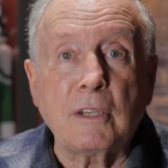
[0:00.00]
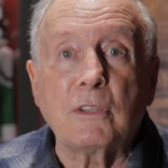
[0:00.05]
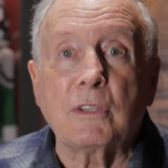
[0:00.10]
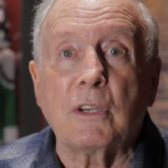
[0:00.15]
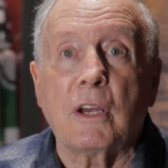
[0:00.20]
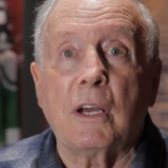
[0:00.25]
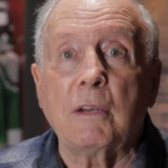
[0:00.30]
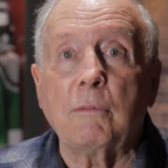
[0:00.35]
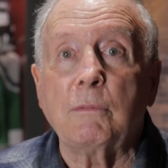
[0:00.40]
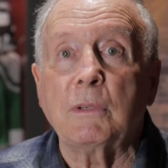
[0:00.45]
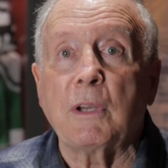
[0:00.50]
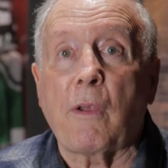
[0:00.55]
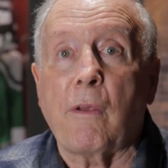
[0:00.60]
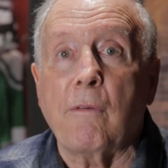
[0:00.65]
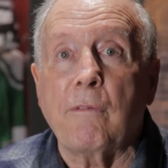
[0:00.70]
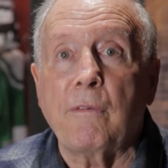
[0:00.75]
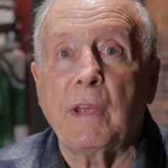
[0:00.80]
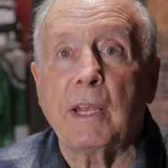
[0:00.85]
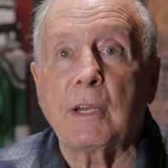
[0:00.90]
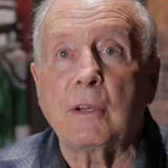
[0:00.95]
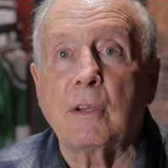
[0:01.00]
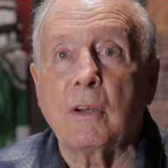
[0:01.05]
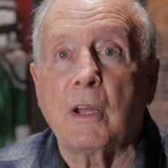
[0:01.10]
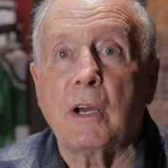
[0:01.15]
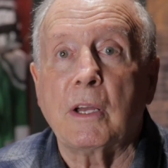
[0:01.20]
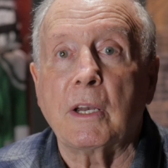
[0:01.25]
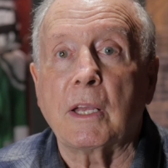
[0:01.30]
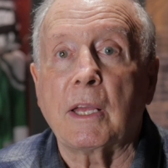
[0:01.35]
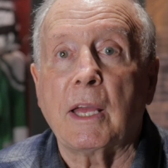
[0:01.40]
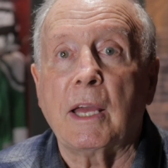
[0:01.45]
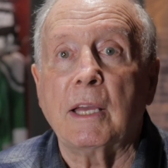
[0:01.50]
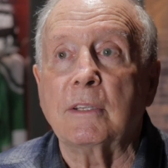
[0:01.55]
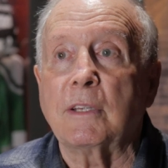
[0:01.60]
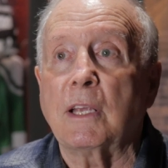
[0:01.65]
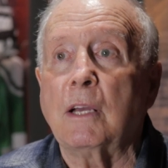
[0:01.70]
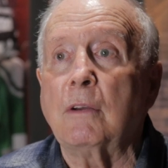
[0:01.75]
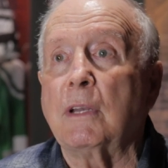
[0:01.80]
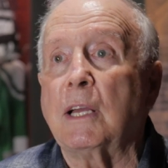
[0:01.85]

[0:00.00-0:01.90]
shot, which he faked a lot of guys out.